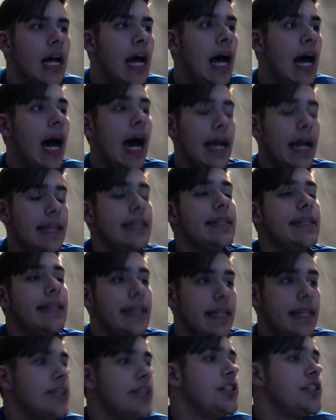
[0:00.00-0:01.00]
I needed to
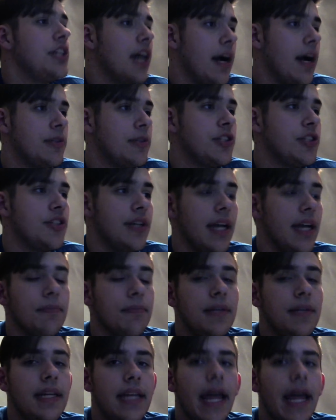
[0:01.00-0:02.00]
get geometry up
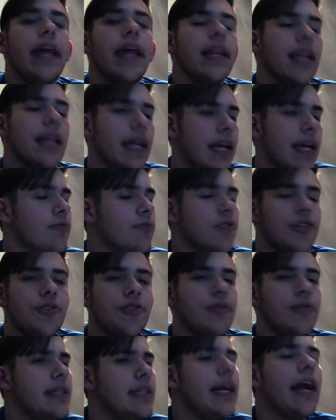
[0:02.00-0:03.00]
to date. Like I was
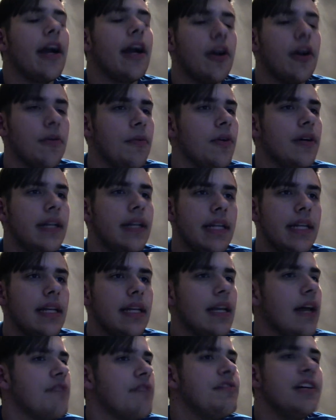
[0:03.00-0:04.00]
doing terrible in it,
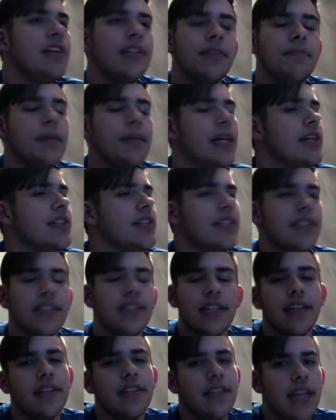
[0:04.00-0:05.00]
and I felt embarrassed to
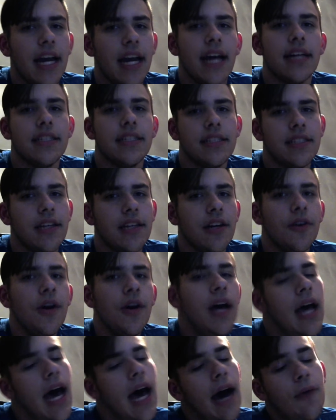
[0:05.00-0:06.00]
tell you guys. So
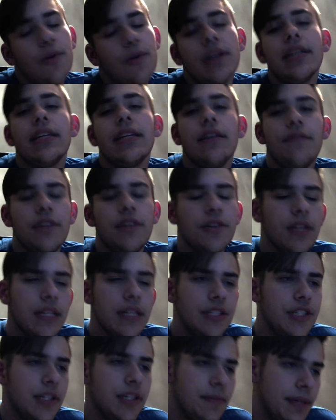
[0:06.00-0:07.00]
I wanted to give you a
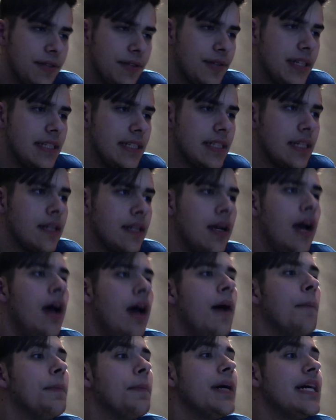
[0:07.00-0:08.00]
legitimate reason.
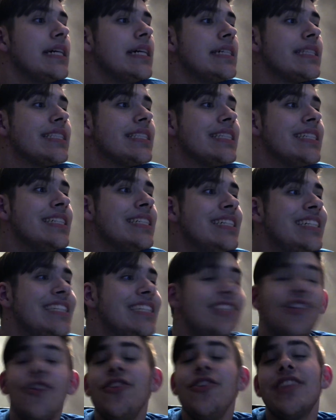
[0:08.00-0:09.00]
But
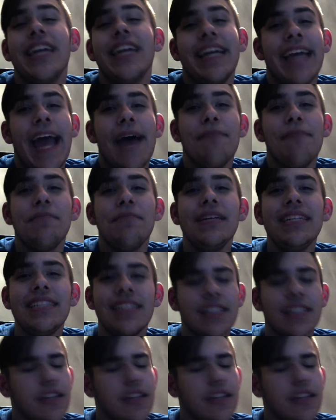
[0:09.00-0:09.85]
new thing happened.